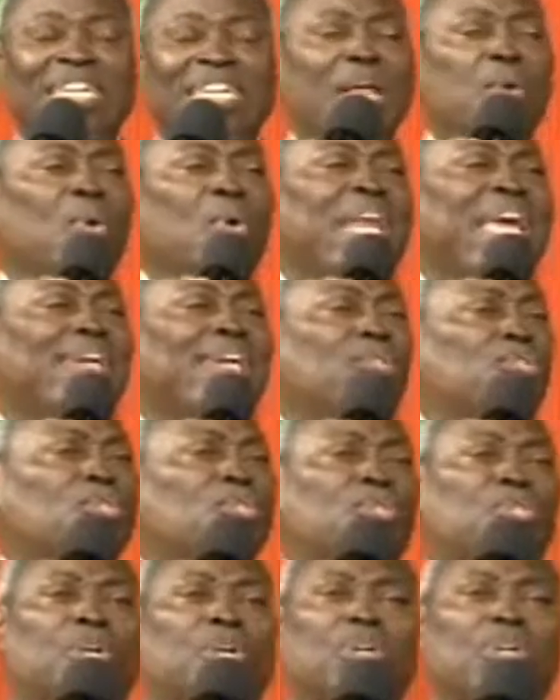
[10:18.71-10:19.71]
They will
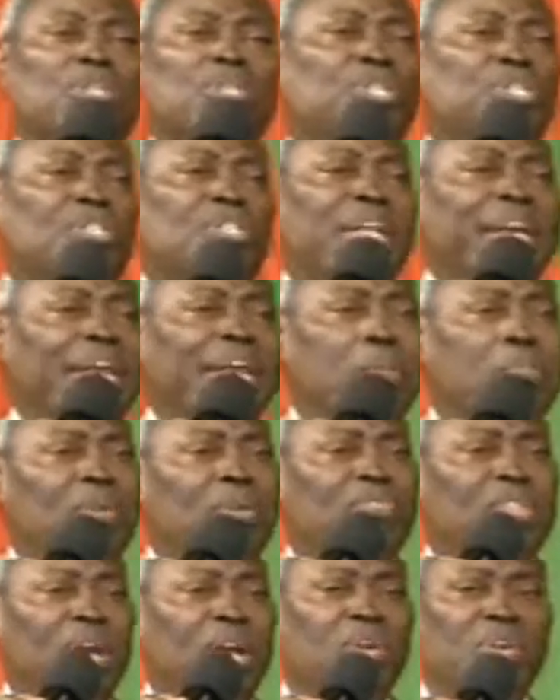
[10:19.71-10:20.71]
exalt the name
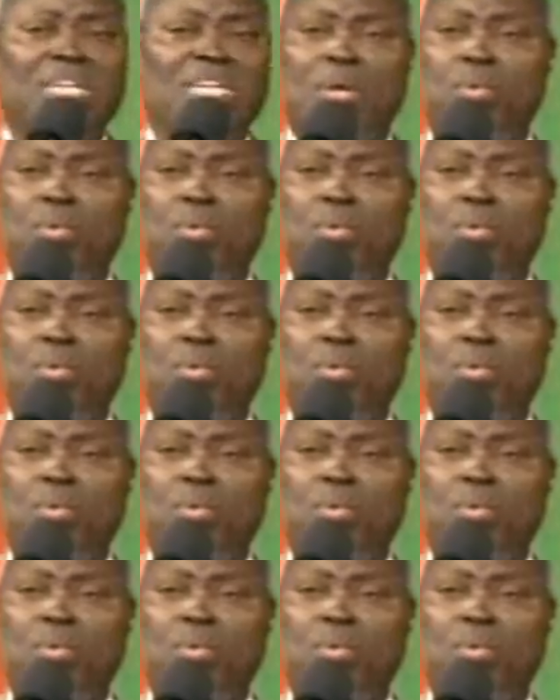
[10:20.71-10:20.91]
of the Lord.